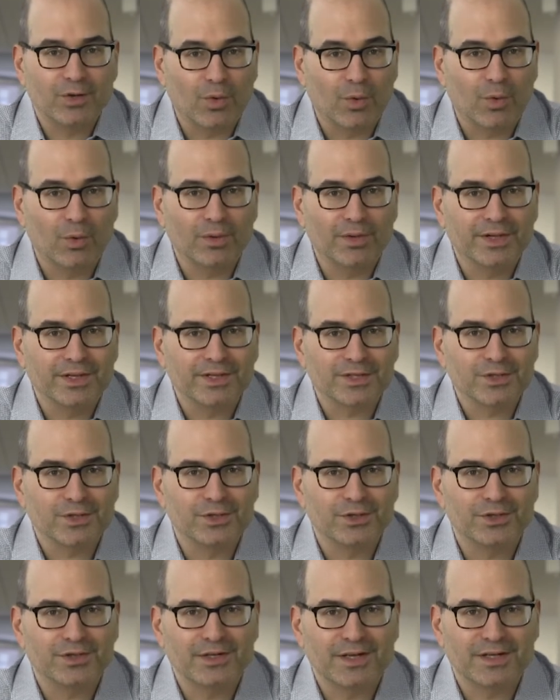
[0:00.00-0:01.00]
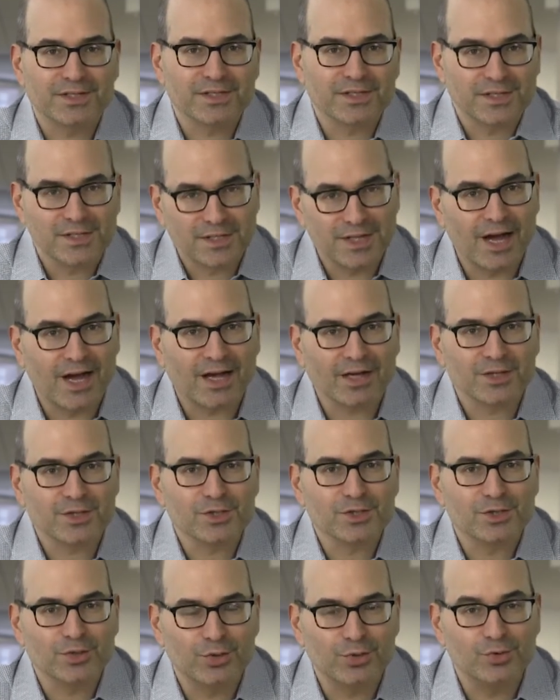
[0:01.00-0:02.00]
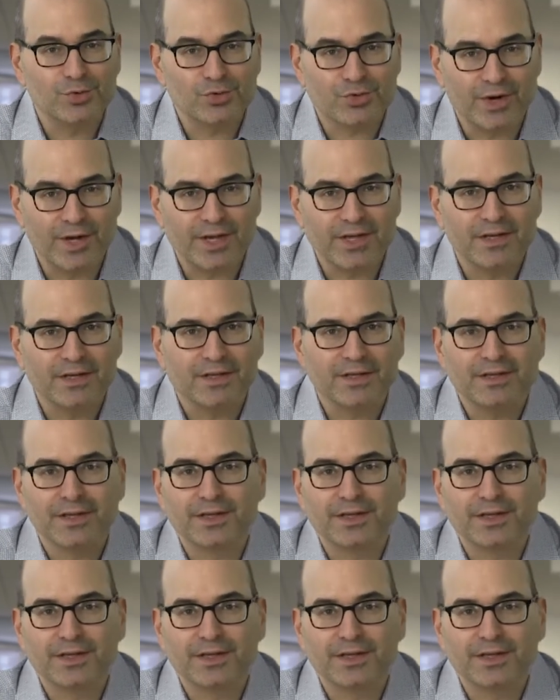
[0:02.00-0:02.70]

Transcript: You're only as good as the stocks you trade.